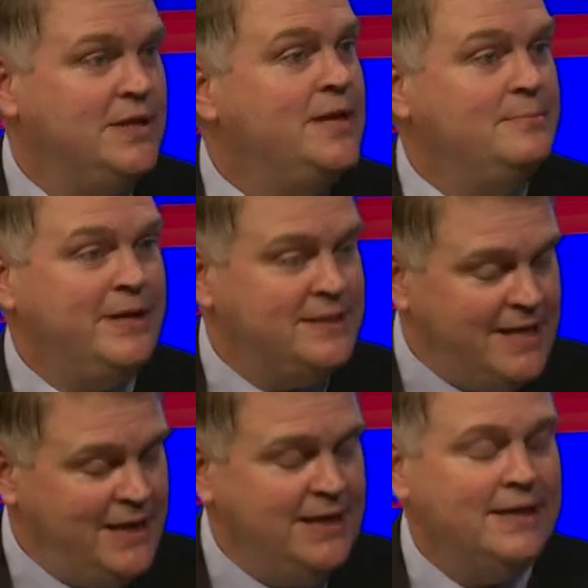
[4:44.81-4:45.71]
Mm-hmm. But I
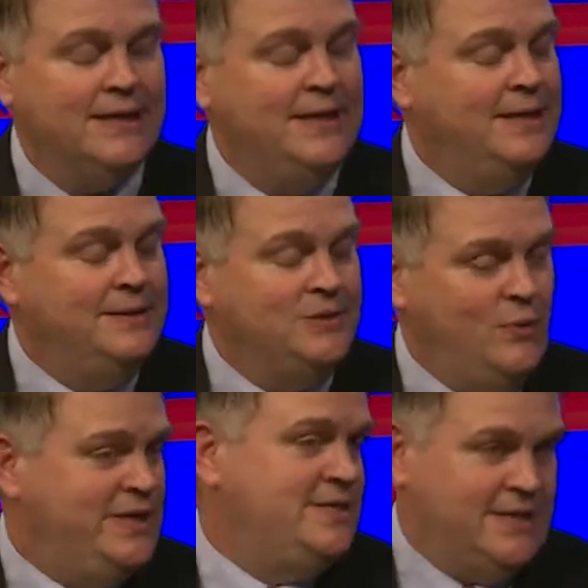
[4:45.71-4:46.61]
tell you,
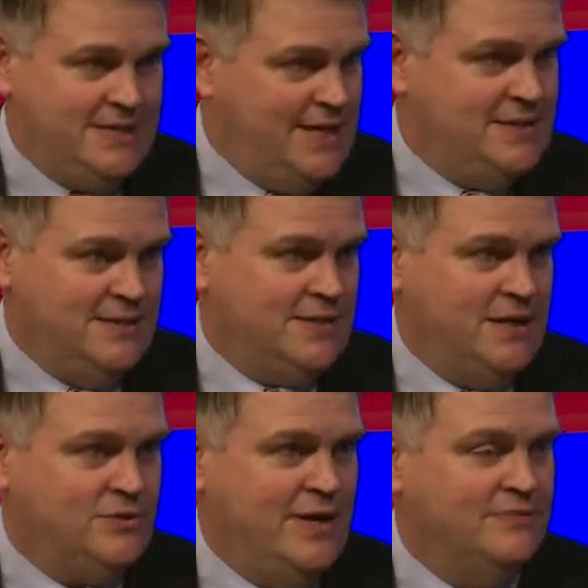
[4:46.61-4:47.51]
26 states in this
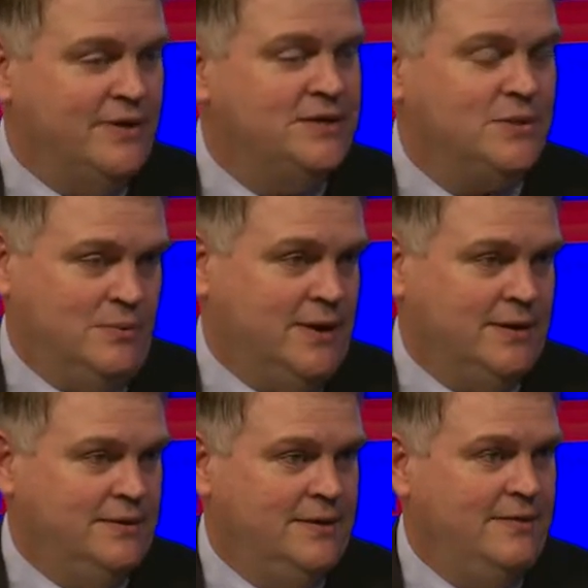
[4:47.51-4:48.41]
country have right to work.
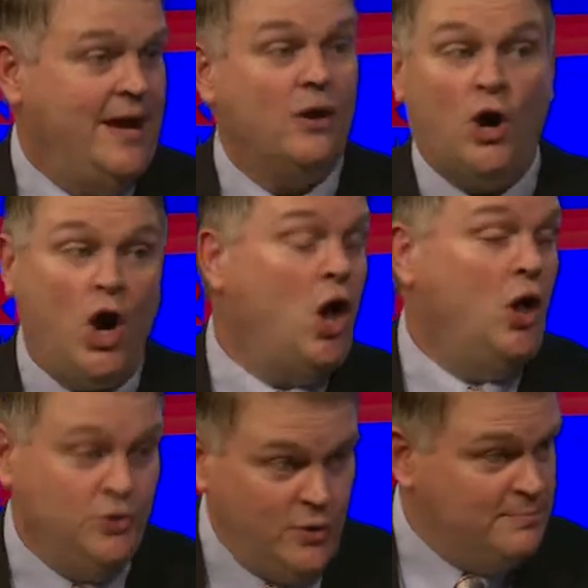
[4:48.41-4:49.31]
They are
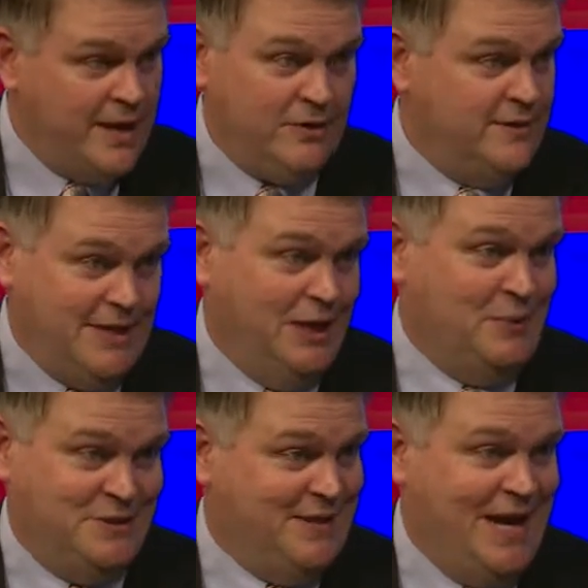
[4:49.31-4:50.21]
all doing better than
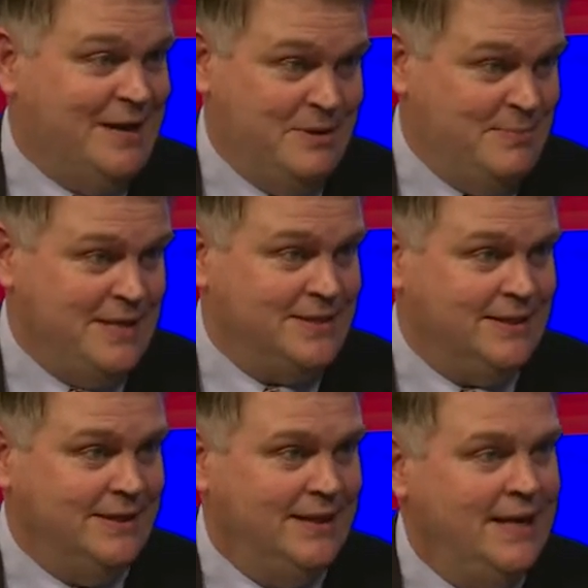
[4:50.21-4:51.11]
Delaware's economy,
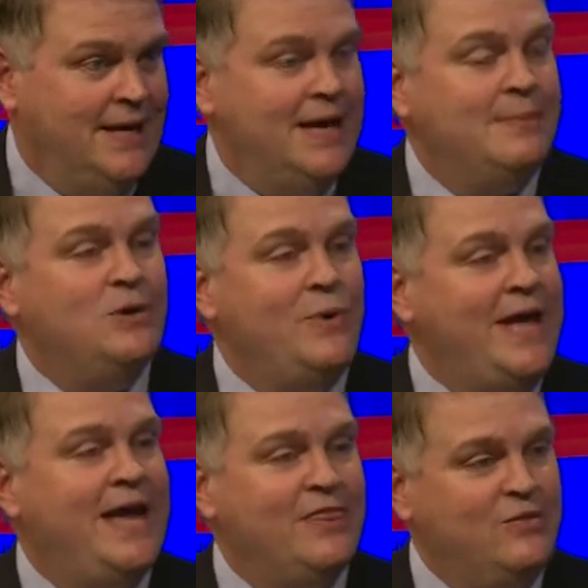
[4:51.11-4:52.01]
basically. I mean,
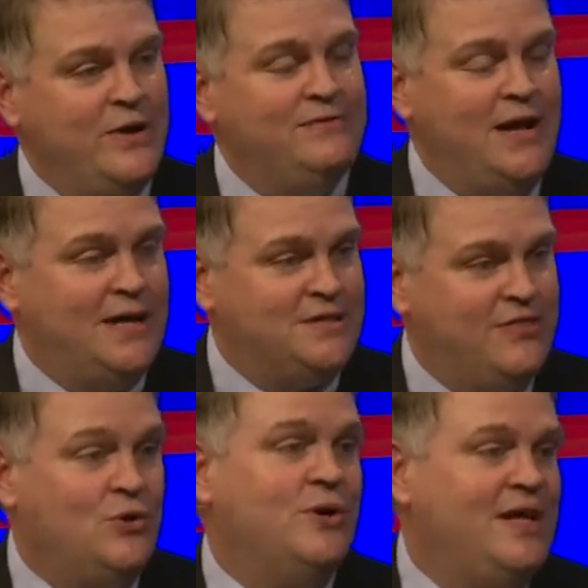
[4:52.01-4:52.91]
we've lost
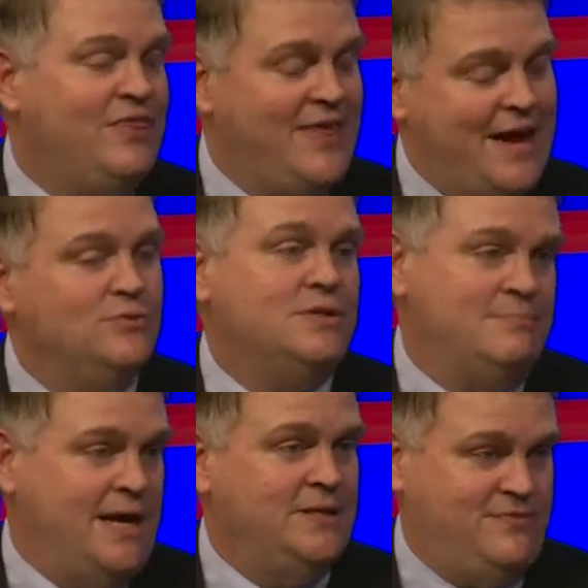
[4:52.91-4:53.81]
30,000
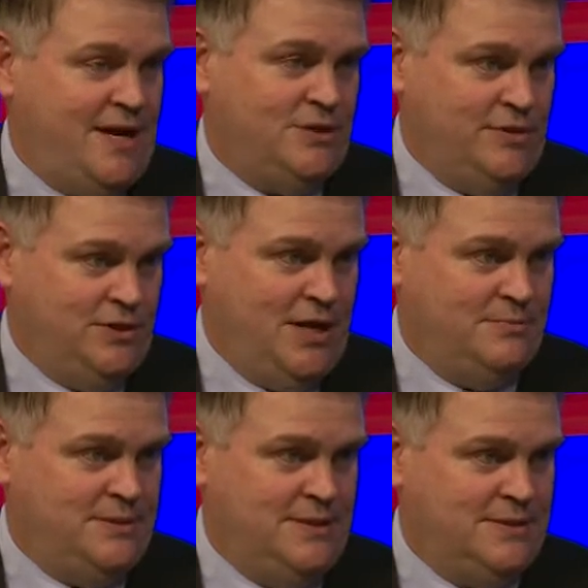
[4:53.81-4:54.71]
manufacturing
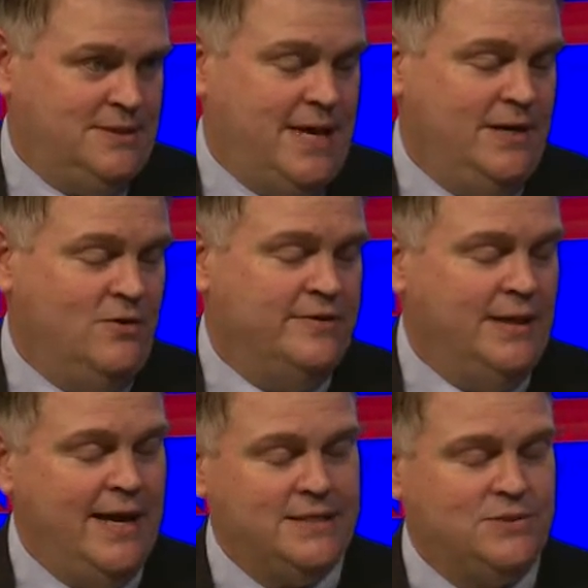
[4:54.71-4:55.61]
jobs in this state over the
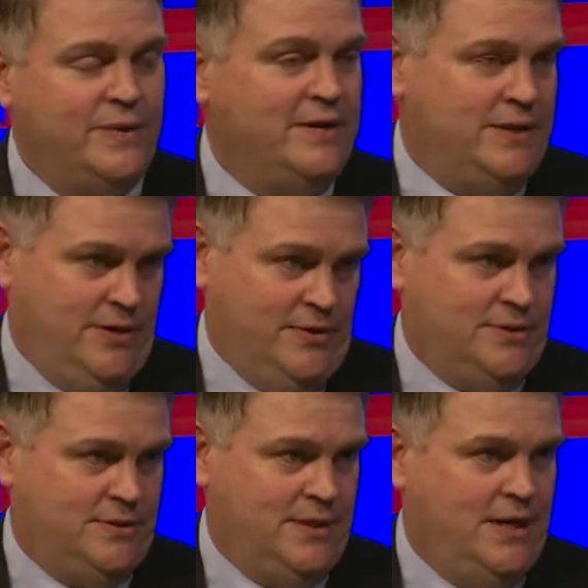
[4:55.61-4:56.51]
last 20
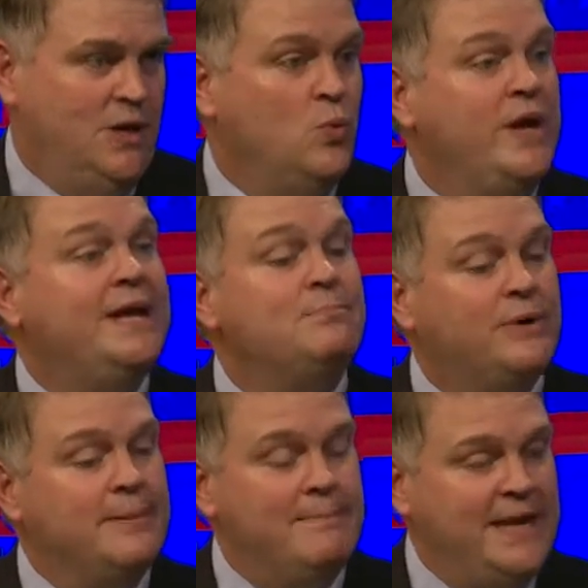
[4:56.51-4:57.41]
years. We can
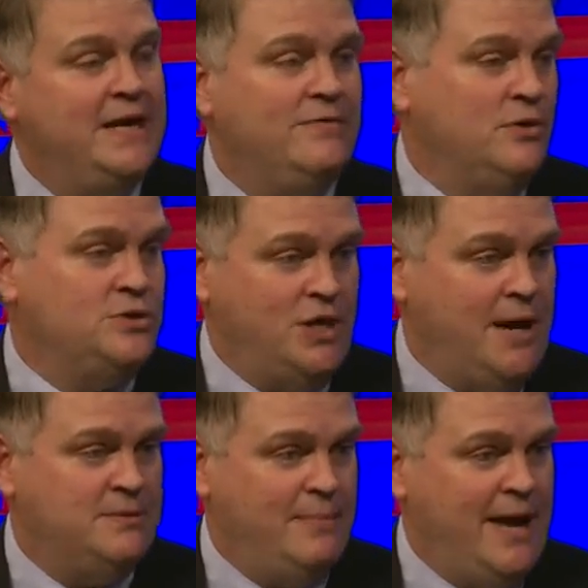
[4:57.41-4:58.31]
bring many of those
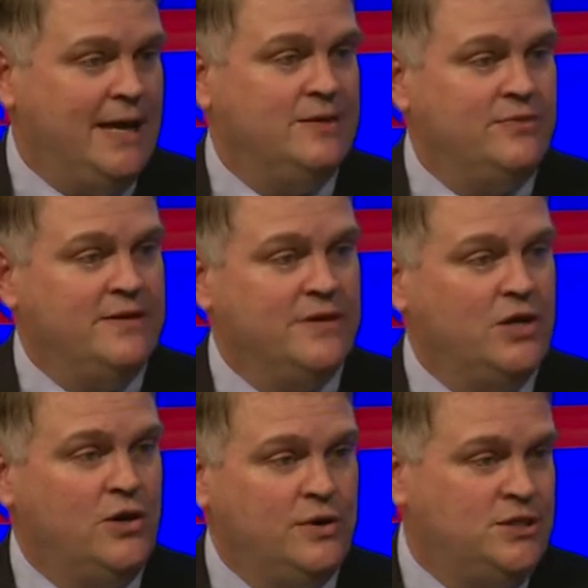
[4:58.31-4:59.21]
jobs back if we have the
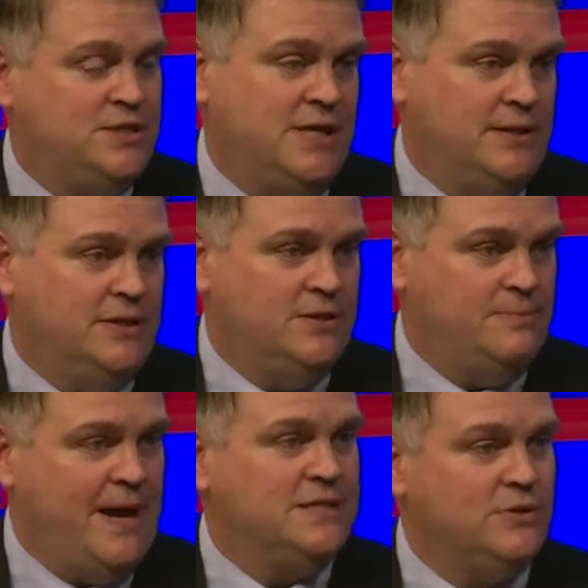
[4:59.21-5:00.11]
courage to
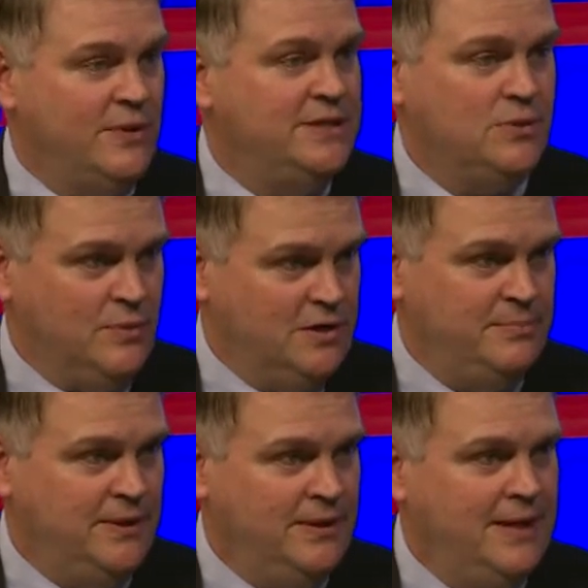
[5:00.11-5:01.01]
pass a right to work
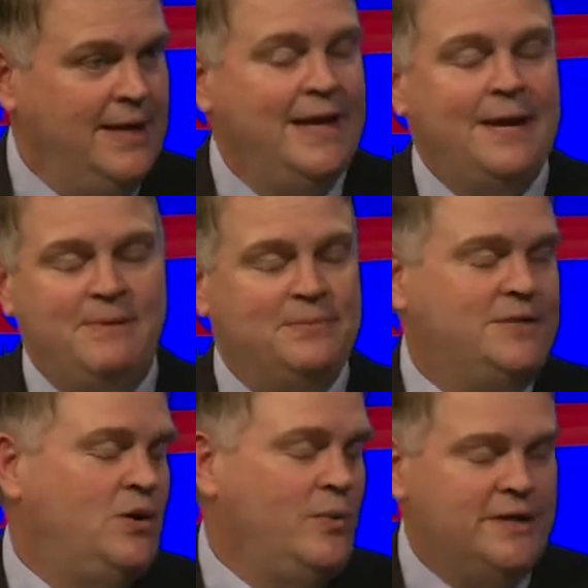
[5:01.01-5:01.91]
bill. And people
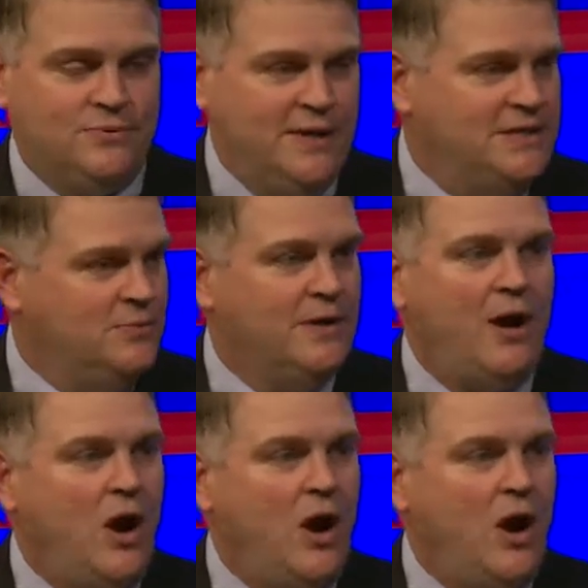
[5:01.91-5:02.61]
say, oh, what is right to work?